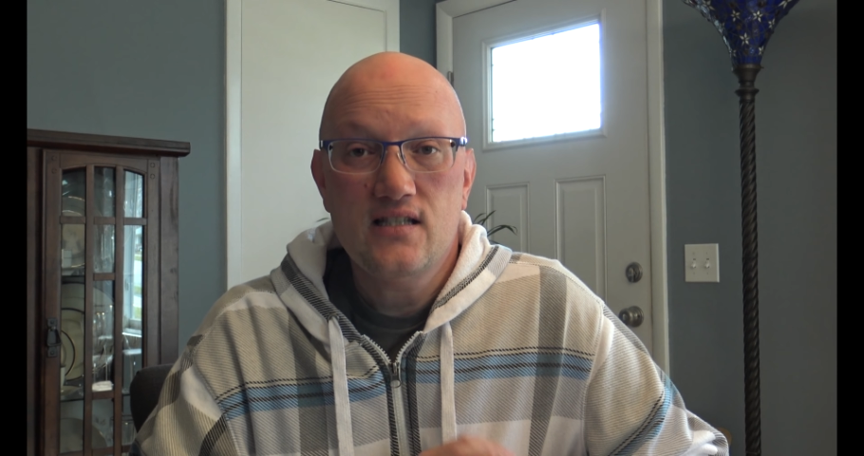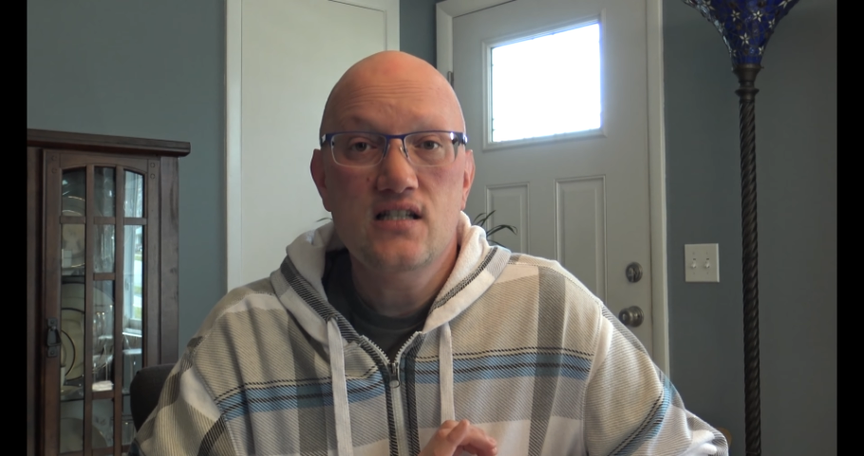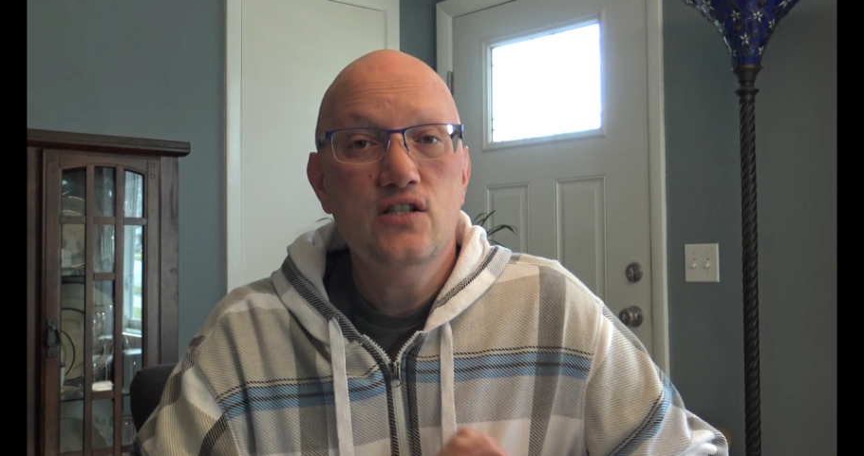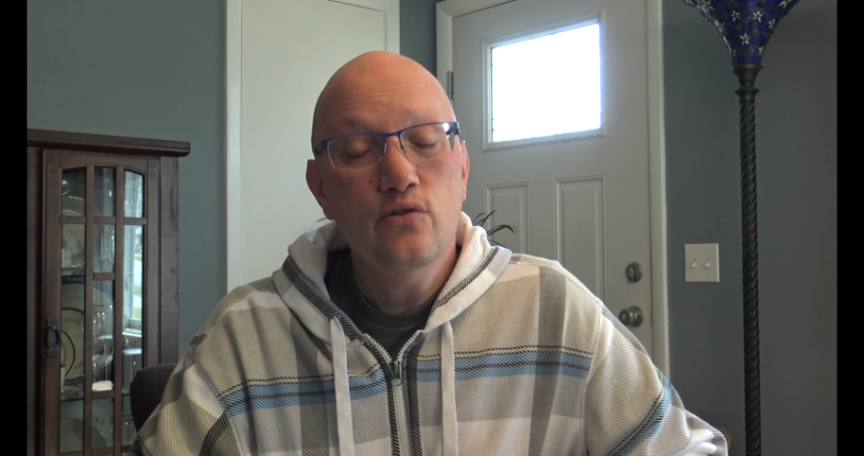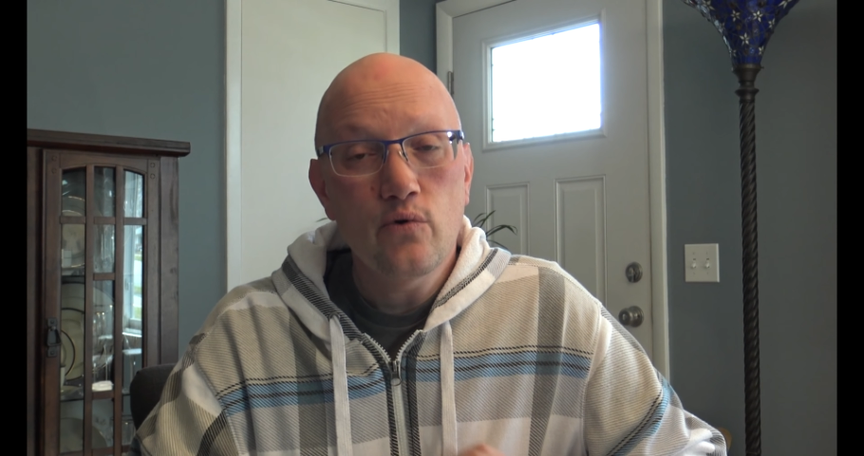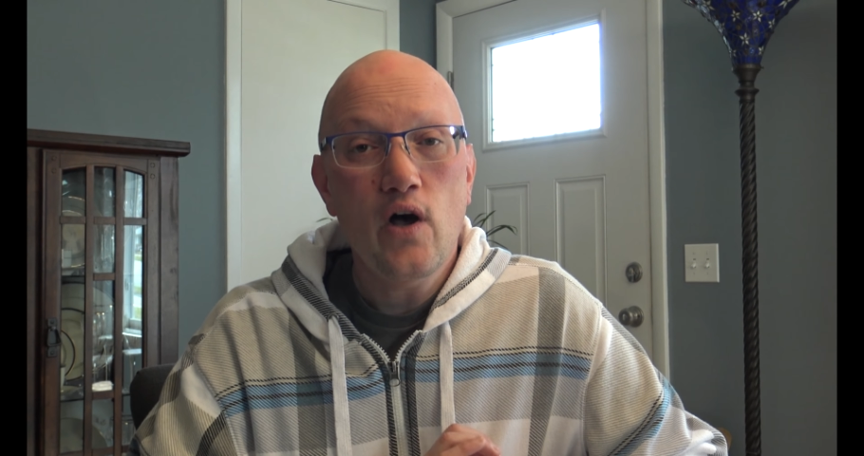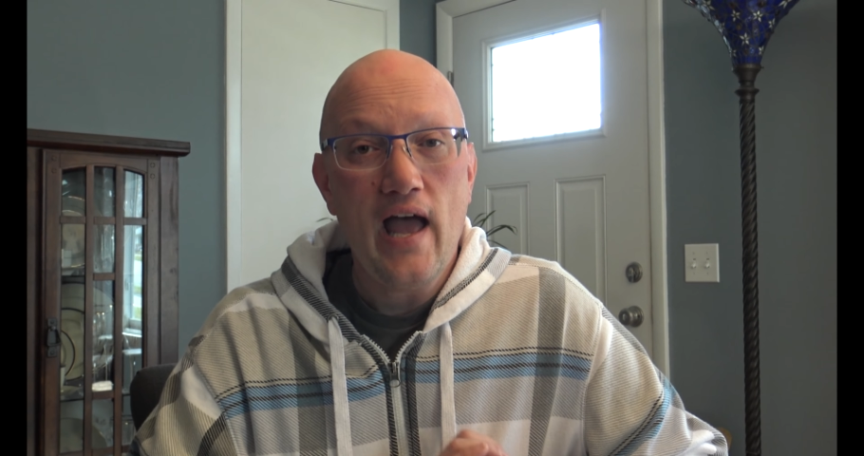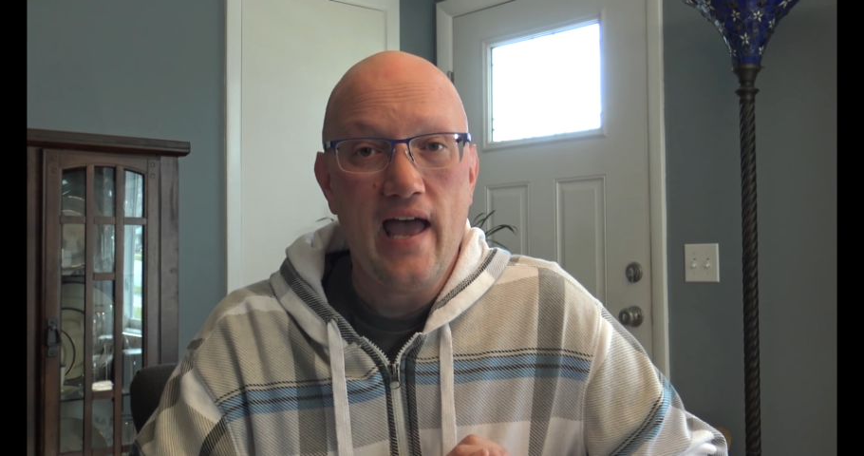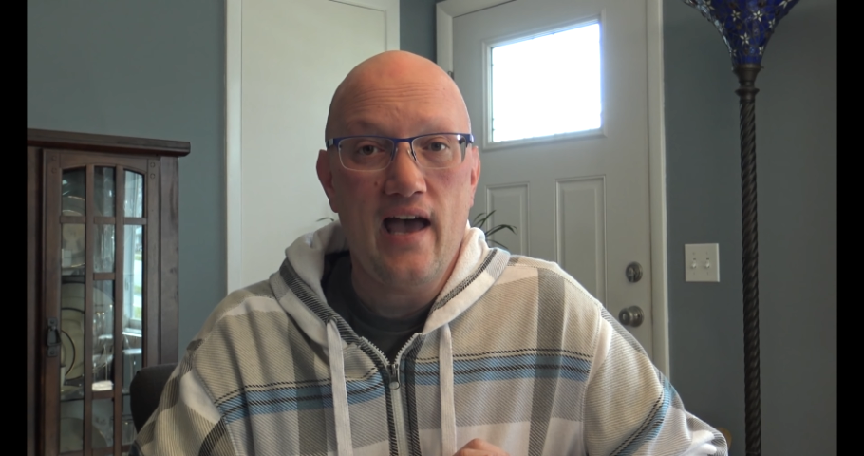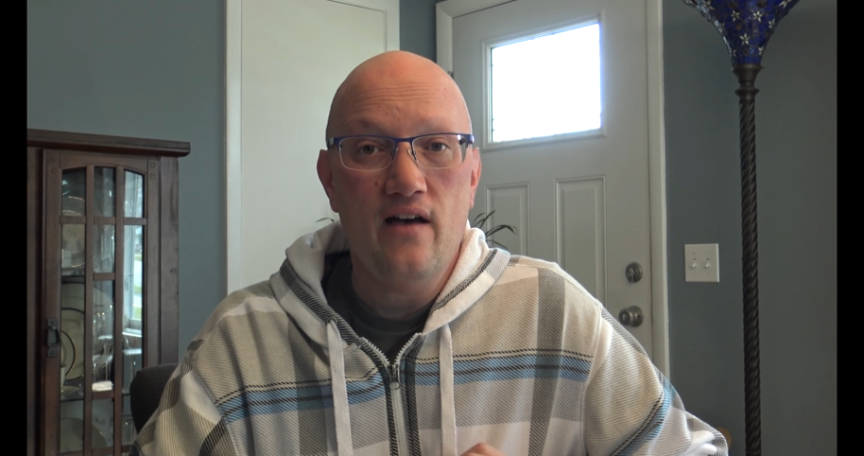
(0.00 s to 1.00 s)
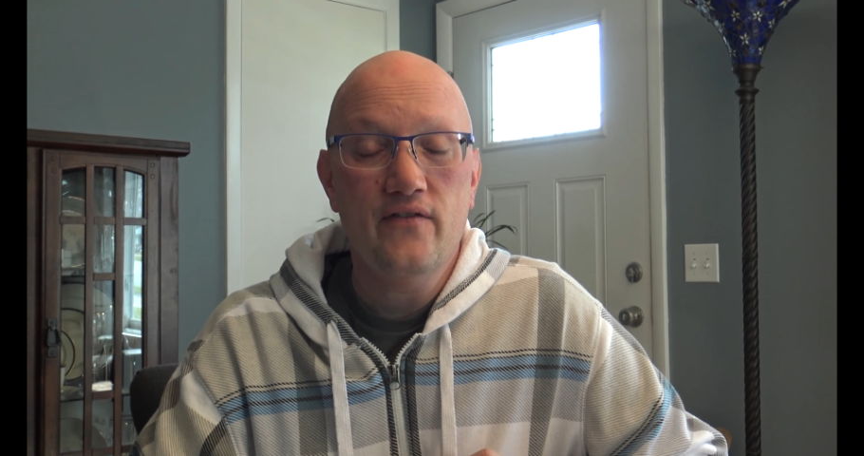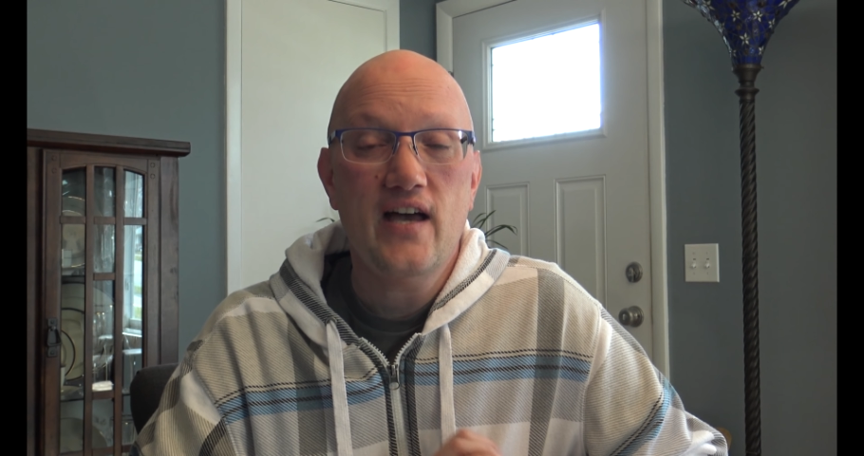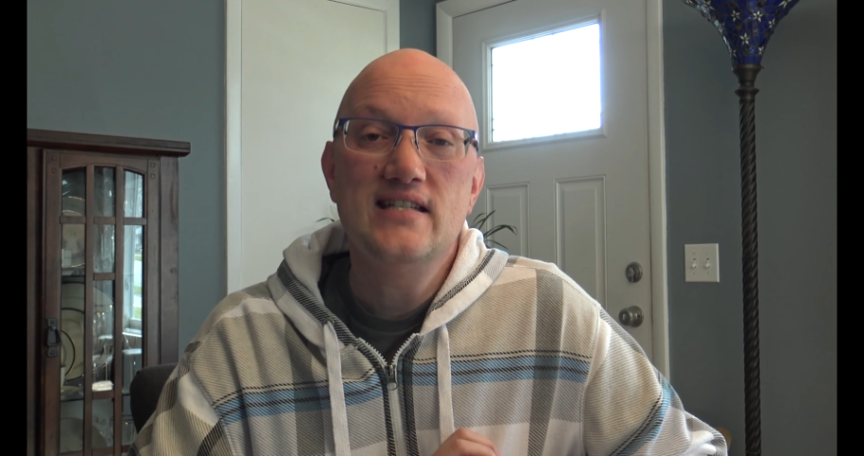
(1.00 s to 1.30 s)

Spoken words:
is you will have a